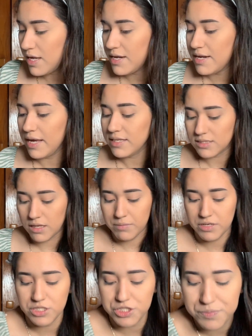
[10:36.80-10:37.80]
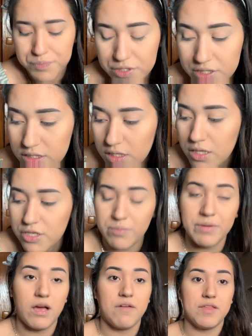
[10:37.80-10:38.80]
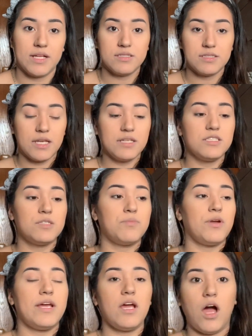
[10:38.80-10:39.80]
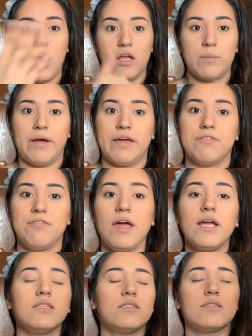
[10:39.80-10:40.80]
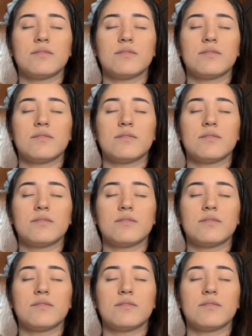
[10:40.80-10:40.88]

Next, I'm going to spritz a little bit of that setting spray on my face.